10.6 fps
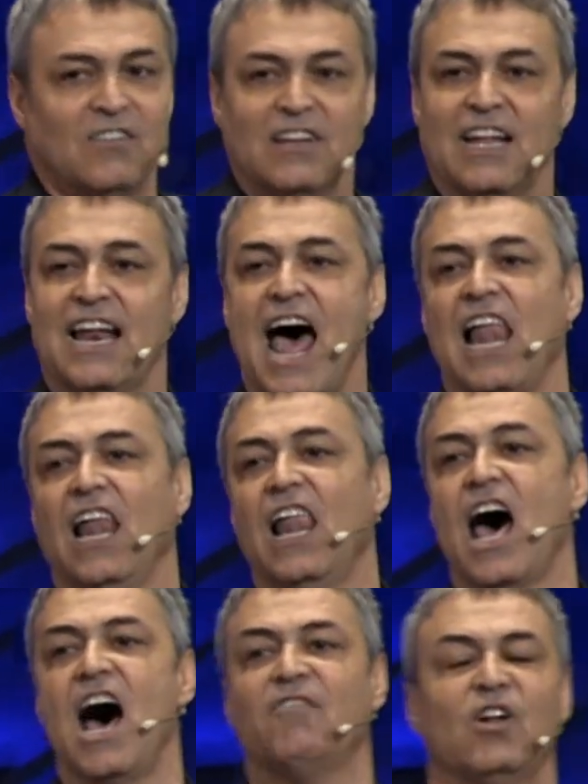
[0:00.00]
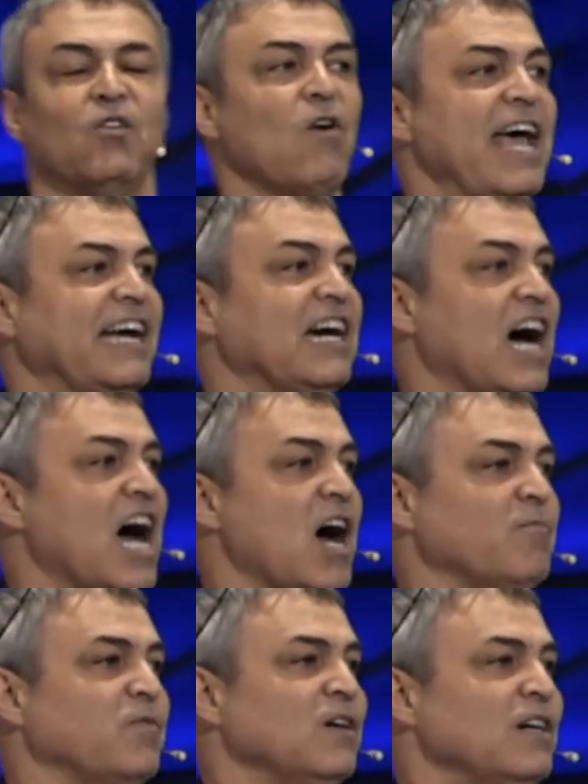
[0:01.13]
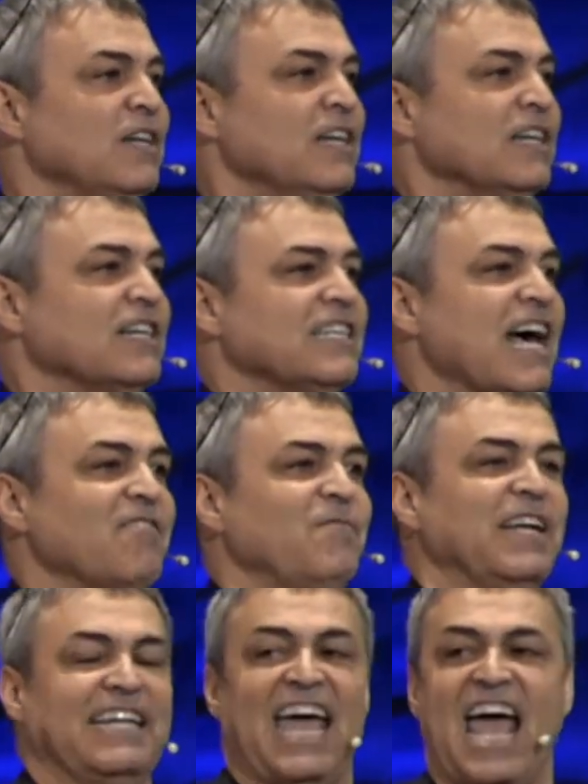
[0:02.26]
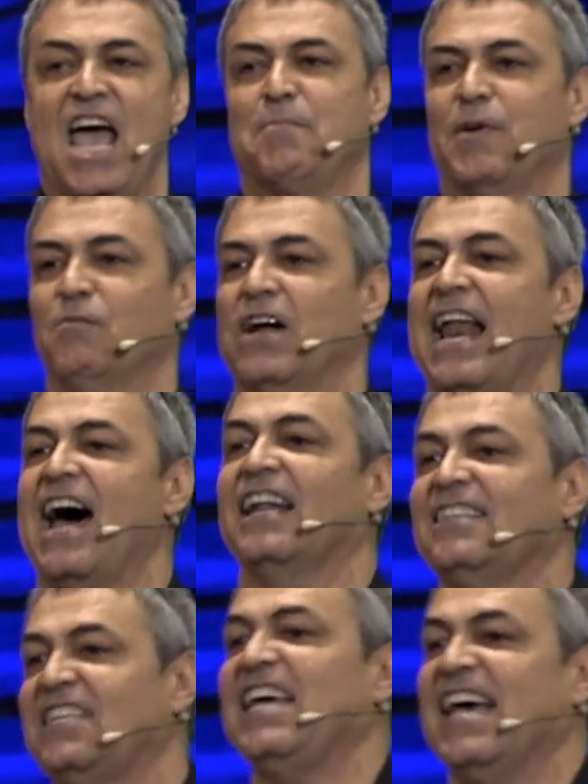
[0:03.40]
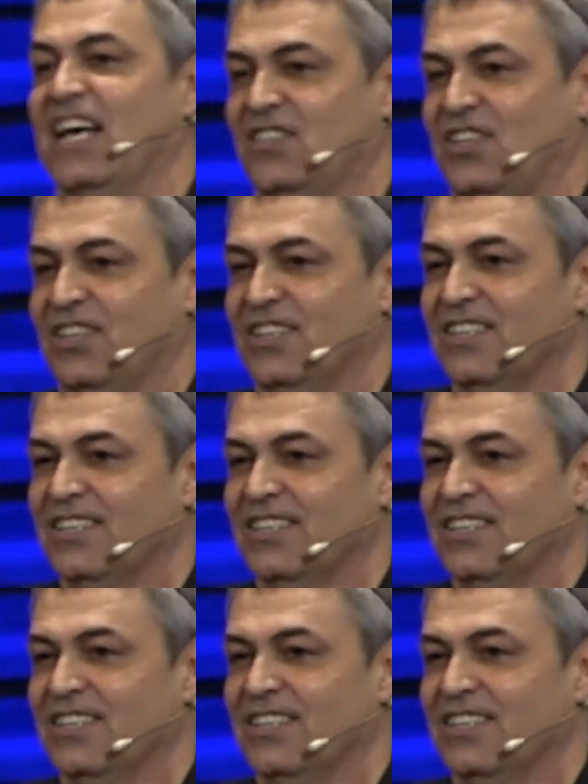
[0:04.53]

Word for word: And I love to wake up because I've been camping without a tent.